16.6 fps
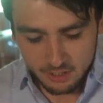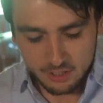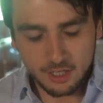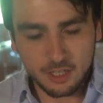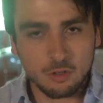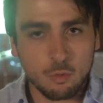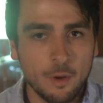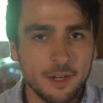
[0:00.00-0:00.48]

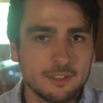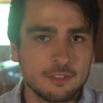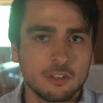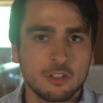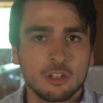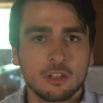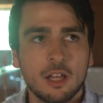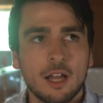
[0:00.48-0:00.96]
kind of
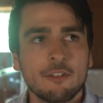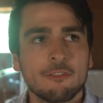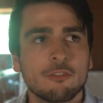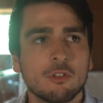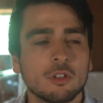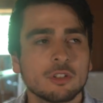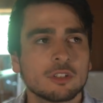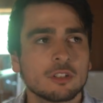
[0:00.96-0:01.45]
wasting your life
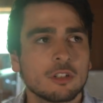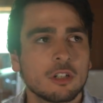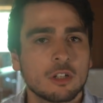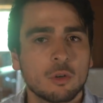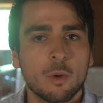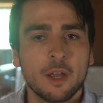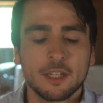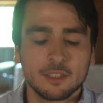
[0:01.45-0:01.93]
force in a lot
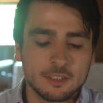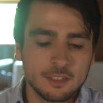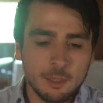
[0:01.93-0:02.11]
of ways.